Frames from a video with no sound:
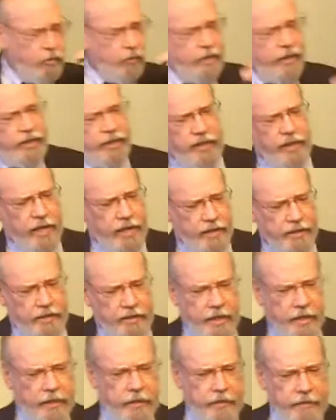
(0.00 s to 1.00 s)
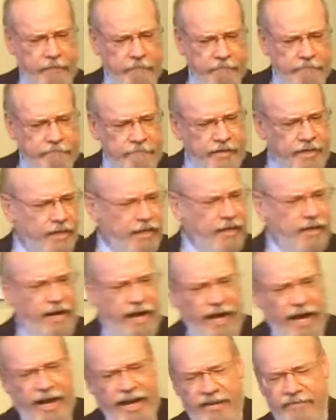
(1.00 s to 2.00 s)
I realized,
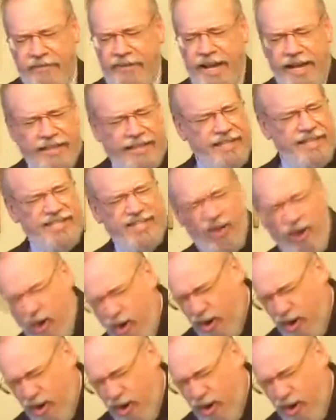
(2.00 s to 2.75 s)
I've got this